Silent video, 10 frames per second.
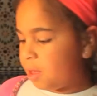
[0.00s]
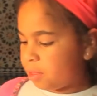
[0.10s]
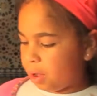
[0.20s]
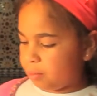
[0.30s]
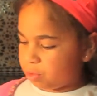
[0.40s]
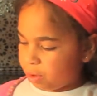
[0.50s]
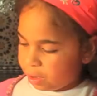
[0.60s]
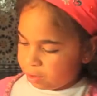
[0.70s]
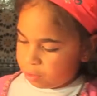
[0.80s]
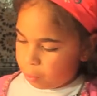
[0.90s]
that I'm
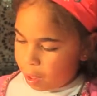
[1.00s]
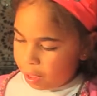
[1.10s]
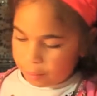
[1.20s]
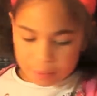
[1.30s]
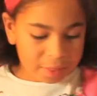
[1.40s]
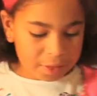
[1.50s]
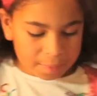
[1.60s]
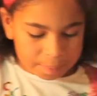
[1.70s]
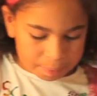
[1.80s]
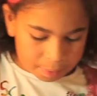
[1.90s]
trying to work with.
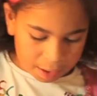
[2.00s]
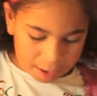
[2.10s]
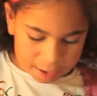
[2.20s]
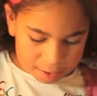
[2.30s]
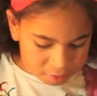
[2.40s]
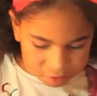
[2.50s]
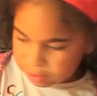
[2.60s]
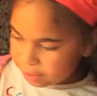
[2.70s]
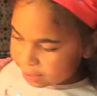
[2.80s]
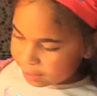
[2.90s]
And
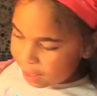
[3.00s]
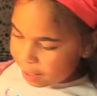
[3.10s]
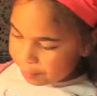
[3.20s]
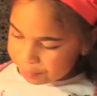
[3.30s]
just like that,